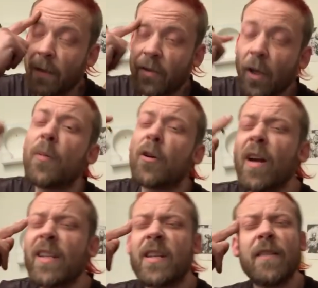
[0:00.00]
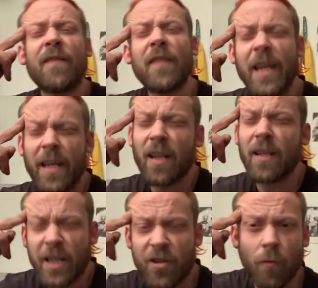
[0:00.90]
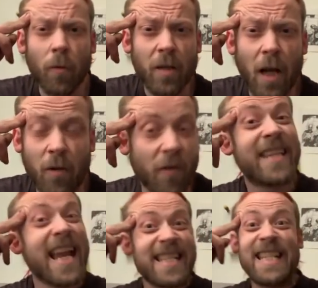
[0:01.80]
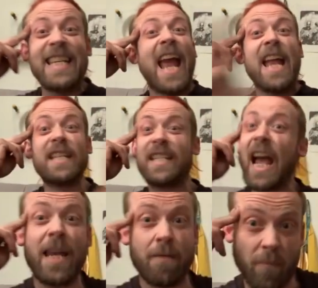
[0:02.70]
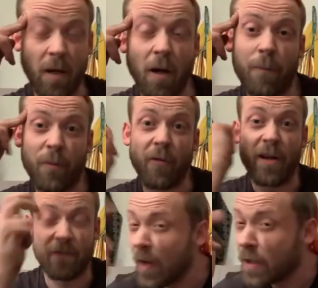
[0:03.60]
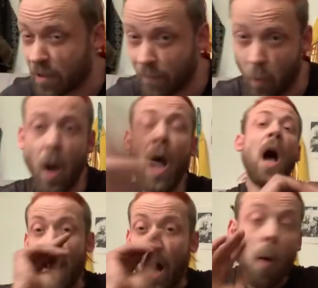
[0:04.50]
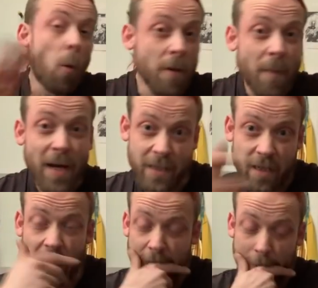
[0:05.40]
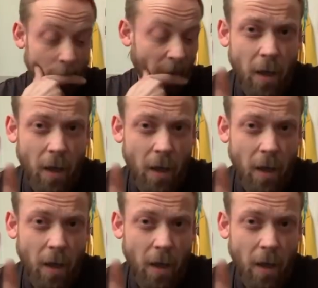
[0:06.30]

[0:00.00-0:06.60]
So progressive, he's a literal cuckold. Because that's the end game of progressive. First of all, I want to make this clear.